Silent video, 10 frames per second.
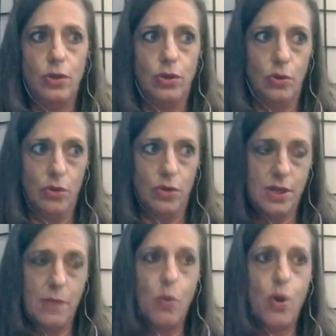you're
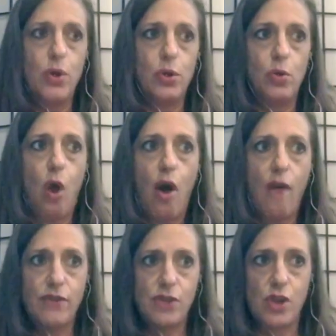someone who
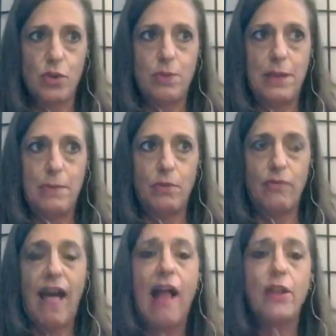offers other people
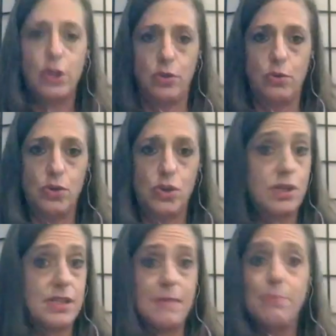value
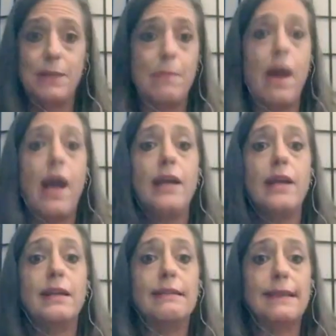just simply by
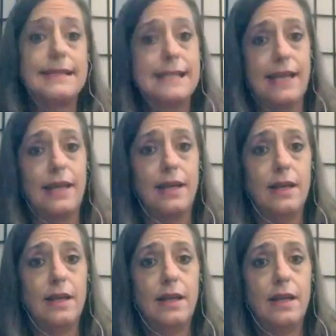listening,
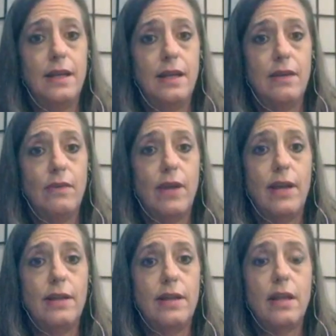
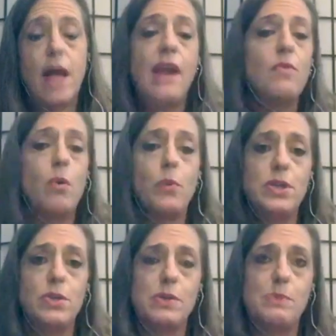right? A lot of what we
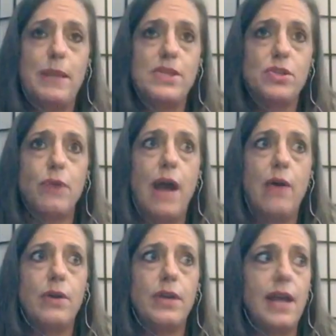do is based
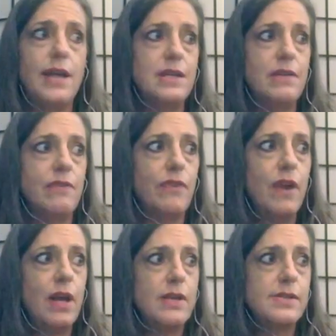around the idea of
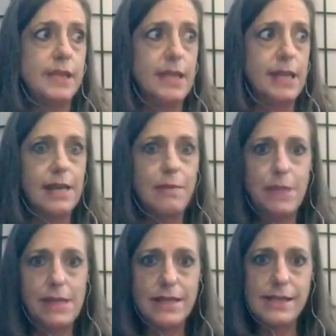seeing and
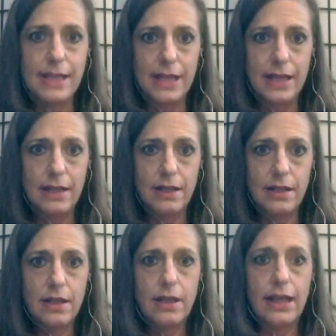being seen,
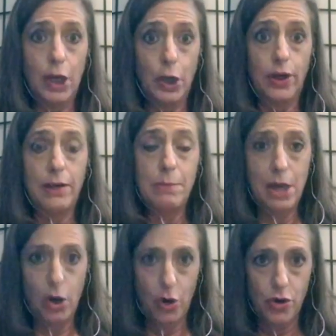hearing and
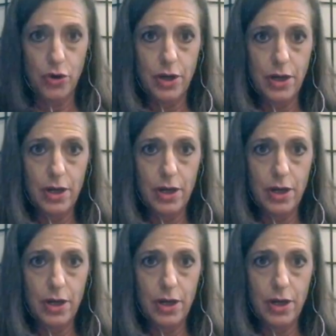being heard.